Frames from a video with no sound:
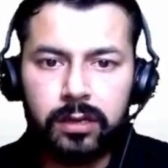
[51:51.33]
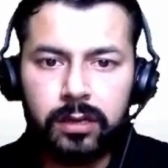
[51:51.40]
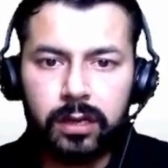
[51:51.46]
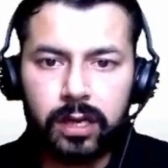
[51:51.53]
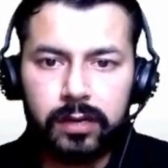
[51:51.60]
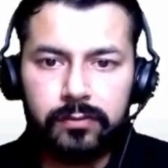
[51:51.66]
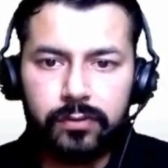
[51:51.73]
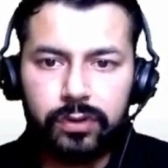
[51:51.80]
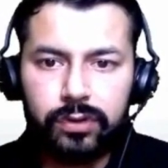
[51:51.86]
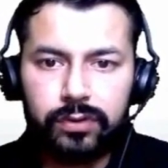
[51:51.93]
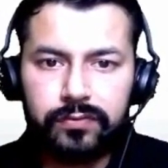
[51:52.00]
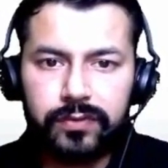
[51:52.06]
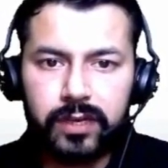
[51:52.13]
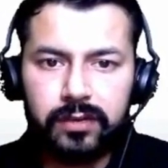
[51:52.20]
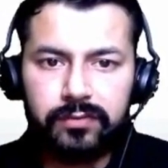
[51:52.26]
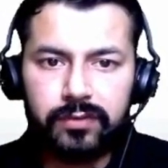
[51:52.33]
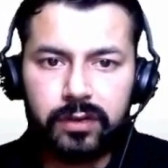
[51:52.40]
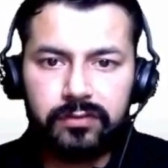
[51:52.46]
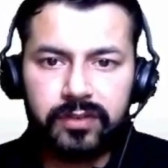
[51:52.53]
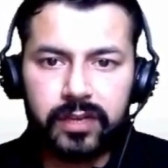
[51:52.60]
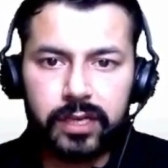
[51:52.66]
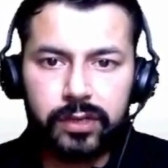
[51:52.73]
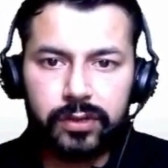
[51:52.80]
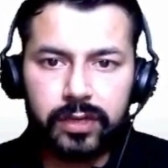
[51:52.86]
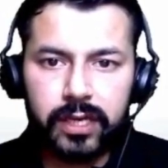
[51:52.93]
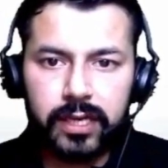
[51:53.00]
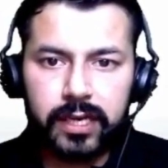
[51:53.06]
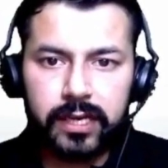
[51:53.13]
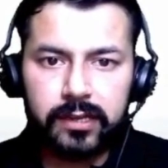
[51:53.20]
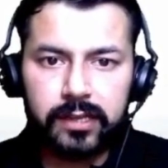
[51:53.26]
I want to fill one value here
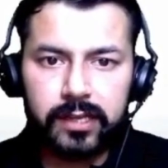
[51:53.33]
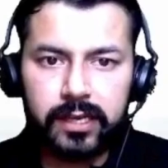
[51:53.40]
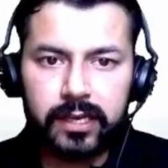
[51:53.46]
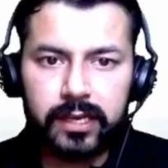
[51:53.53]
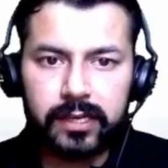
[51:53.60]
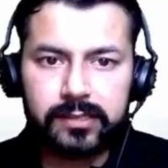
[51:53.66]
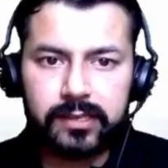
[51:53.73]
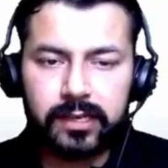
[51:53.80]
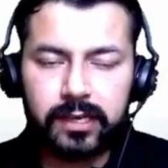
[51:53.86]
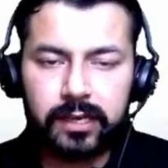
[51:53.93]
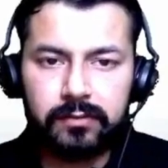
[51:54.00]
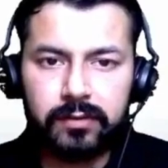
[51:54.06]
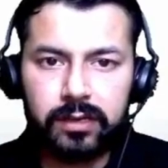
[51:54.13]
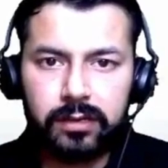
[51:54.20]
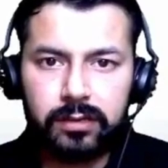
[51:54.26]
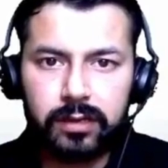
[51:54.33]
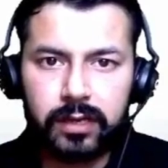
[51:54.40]
at the indexing level.